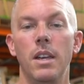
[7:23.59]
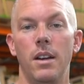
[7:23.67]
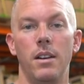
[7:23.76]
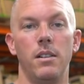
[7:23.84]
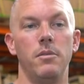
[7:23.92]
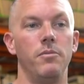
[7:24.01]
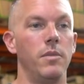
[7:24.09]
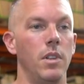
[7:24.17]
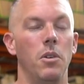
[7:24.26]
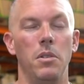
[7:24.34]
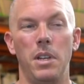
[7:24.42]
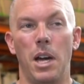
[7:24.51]
I
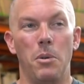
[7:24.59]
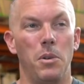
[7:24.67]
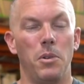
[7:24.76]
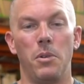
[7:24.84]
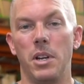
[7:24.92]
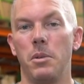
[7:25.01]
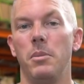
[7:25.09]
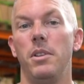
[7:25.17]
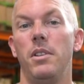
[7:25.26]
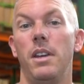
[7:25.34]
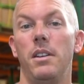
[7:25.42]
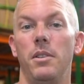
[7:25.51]
would only recommend
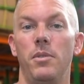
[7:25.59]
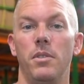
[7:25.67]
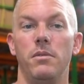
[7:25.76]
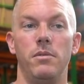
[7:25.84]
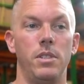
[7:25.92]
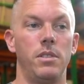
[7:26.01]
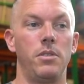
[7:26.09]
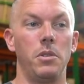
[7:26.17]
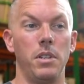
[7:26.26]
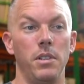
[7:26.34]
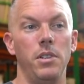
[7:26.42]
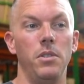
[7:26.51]
that if you're just
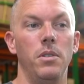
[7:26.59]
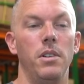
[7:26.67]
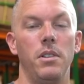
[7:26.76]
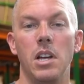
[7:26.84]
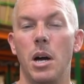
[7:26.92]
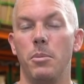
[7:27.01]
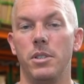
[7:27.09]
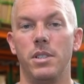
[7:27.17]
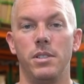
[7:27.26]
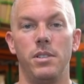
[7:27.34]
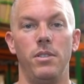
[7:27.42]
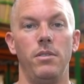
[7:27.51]
strictly doing competition.